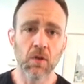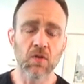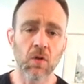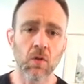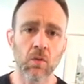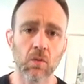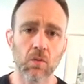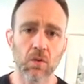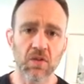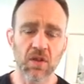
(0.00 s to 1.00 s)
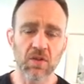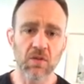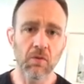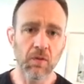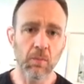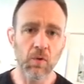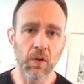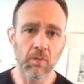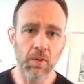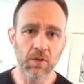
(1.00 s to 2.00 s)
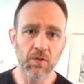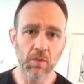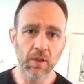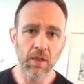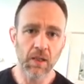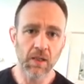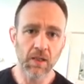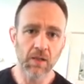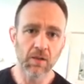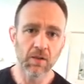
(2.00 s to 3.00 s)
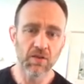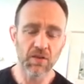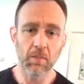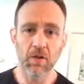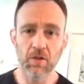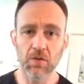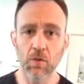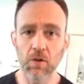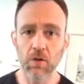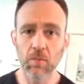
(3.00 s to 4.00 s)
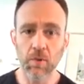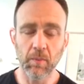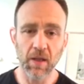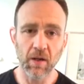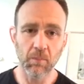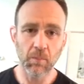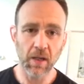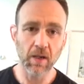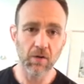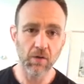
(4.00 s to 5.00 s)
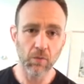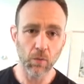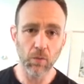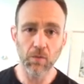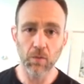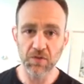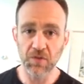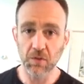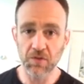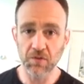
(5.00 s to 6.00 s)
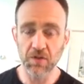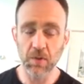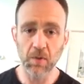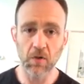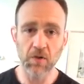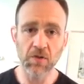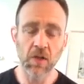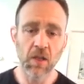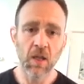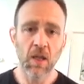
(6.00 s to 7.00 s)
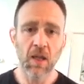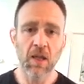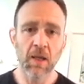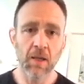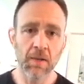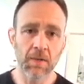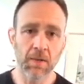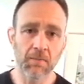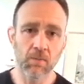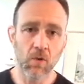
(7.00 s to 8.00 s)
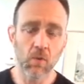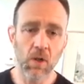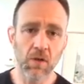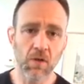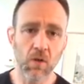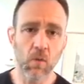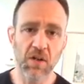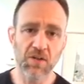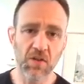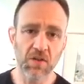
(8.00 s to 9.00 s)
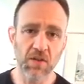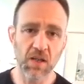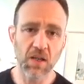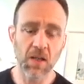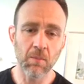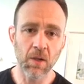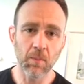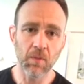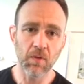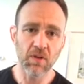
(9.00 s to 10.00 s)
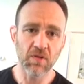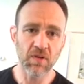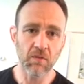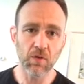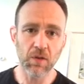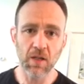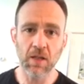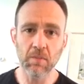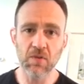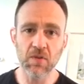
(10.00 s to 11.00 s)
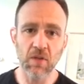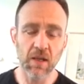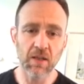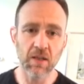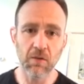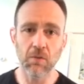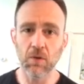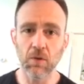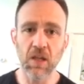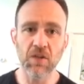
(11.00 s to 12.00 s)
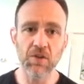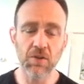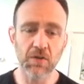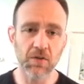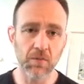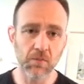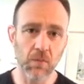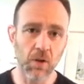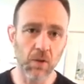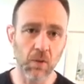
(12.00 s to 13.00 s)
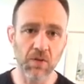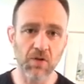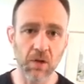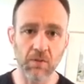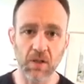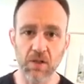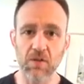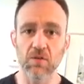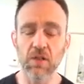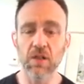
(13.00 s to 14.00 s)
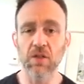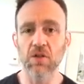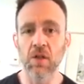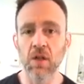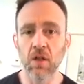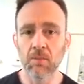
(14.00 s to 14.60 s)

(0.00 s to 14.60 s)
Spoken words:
So since November I've been doing a seminar tour, been back out on the road for a series of seminars, and one of the questions that came up several times at the different locations where I was traveling to teach